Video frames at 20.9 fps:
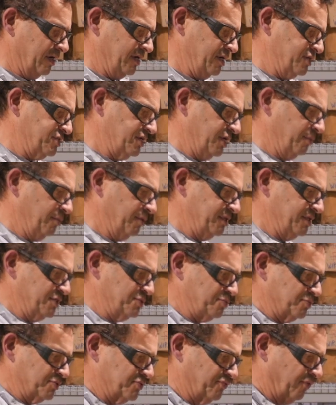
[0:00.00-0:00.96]
initially what
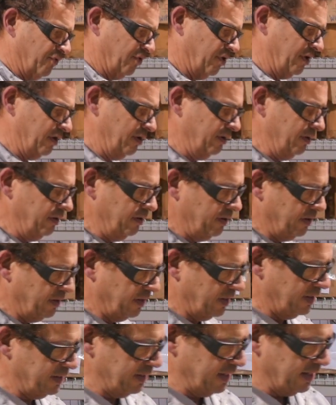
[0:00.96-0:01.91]
this was for.
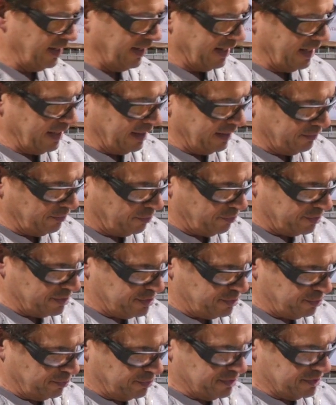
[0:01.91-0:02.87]
And then again,
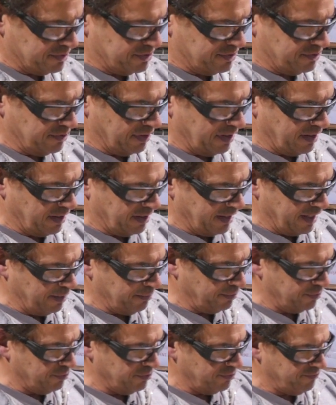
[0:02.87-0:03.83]
Chris was
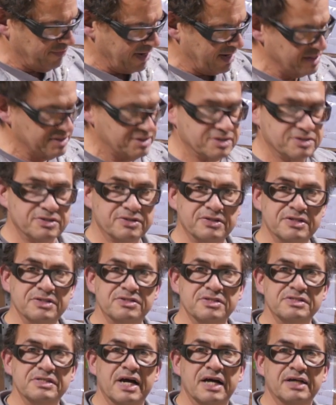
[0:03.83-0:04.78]
able to advise us that
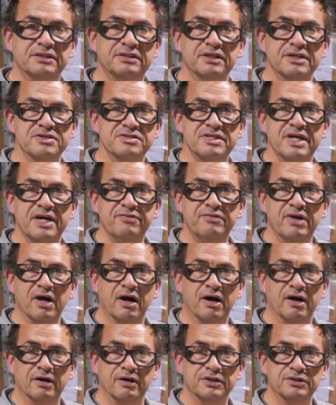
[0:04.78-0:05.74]
this is actually a safety
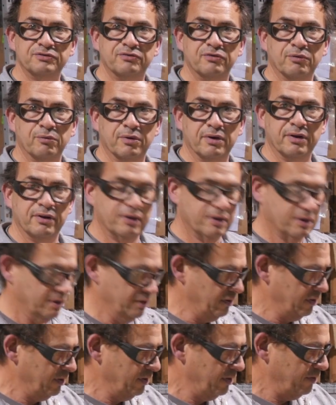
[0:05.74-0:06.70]
harness for
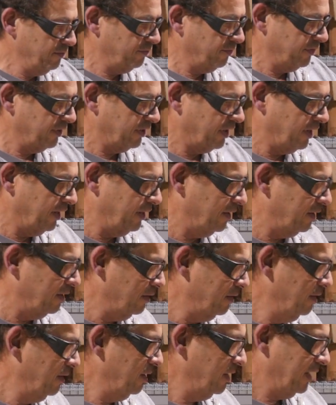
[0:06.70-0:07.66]
for the
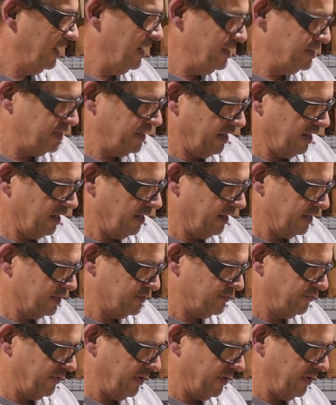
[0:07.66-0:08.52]
gunner, in case he, I guess,